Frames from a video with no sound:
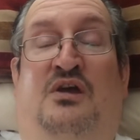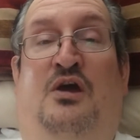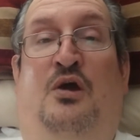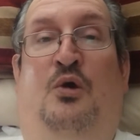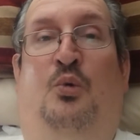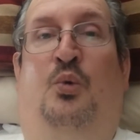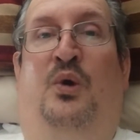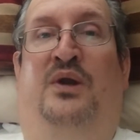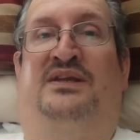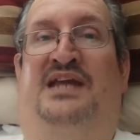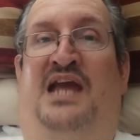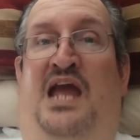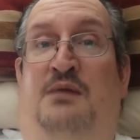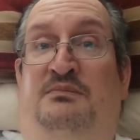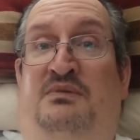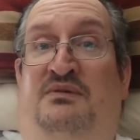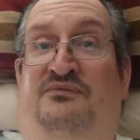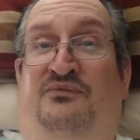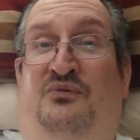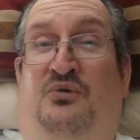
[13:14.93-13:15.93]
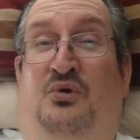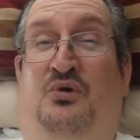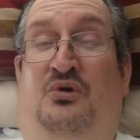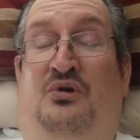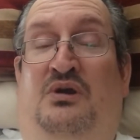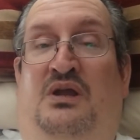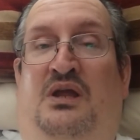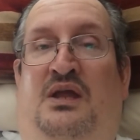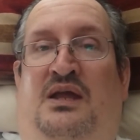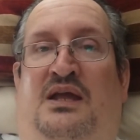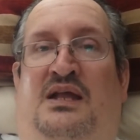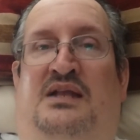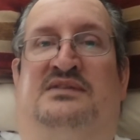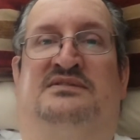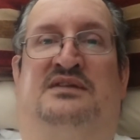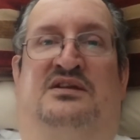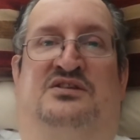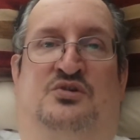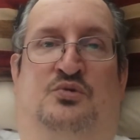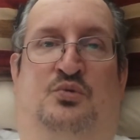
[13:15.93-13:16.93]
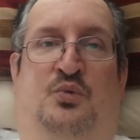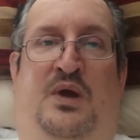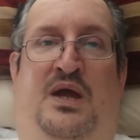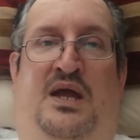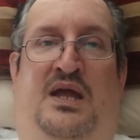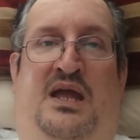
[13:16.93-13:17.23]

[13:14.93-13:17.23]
what came before in such a way